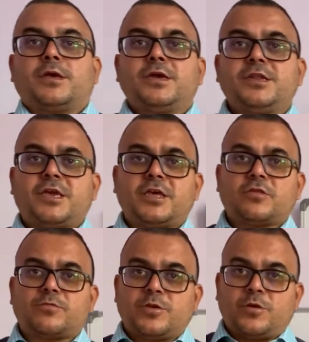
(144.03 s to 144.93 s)
In case
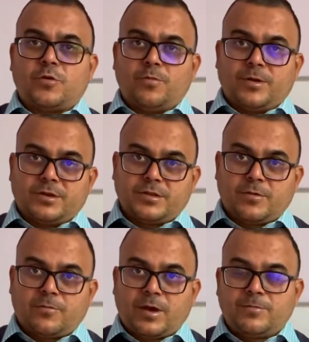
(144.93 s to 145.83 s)
of the human, the
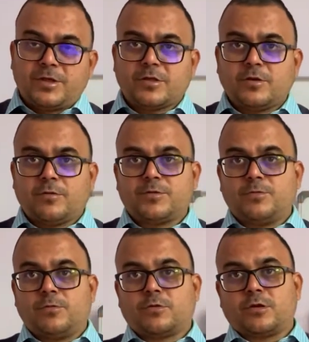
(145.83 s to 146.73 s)
vibration of the
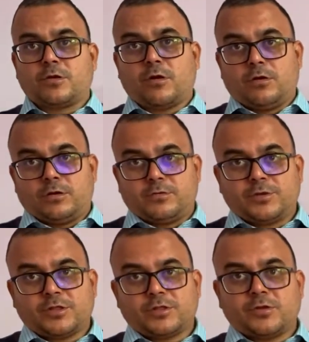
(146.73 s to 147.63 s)
vocal cord,
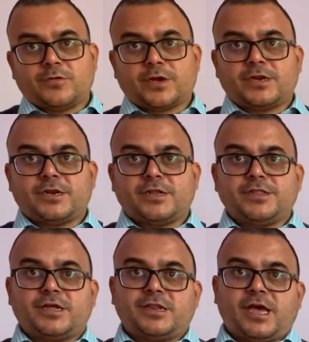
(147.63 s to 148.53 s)
which is located in
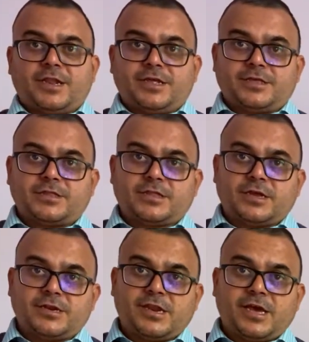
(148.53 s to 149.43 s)
the larynx,
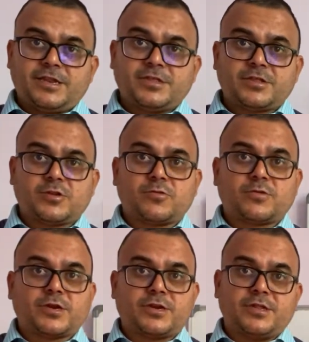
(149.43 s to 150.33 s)
and larynx is
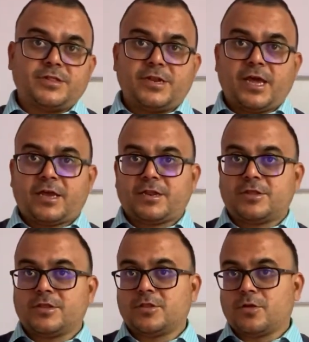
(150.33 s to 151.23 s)
located in the neck
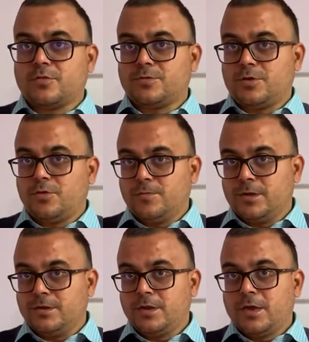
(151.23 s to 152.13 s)
regions of the
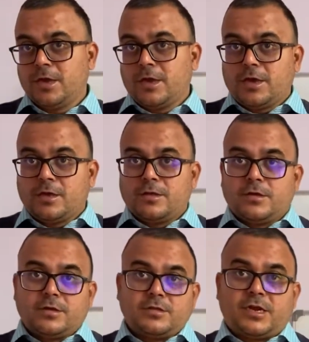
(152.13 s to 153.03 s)
human,
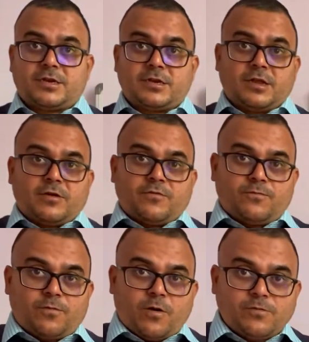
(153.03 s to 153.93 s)
that
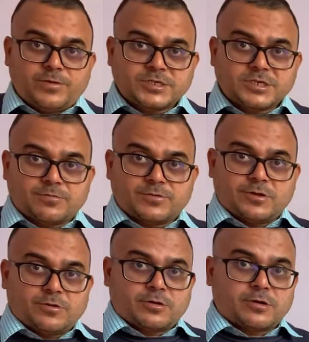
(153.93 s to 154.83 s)
vibration of the
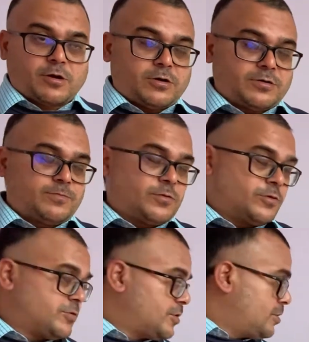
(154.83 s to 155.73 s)
local cord
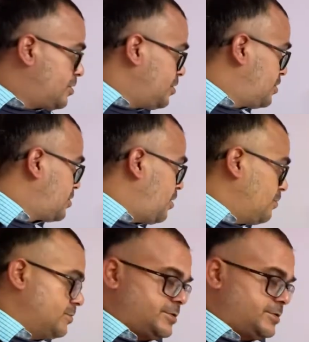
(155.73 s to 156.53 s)
produces the sound.